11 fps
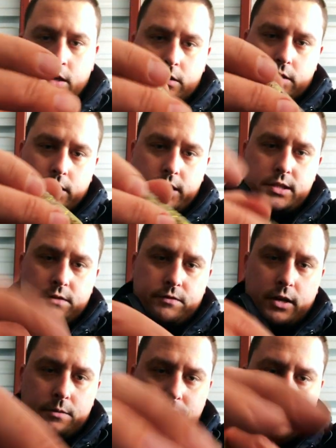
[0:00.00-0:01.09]
The EZ
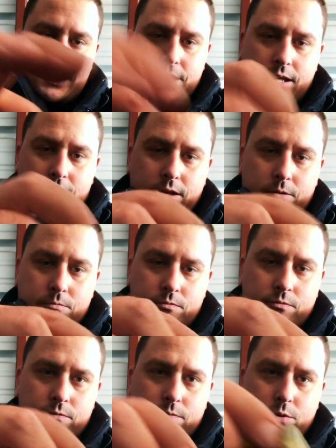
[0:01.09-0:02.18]
Vibez, it's got a
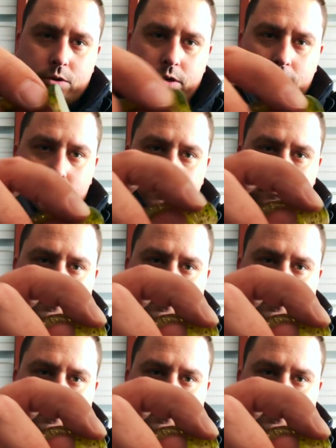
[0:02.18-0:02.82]
pretty,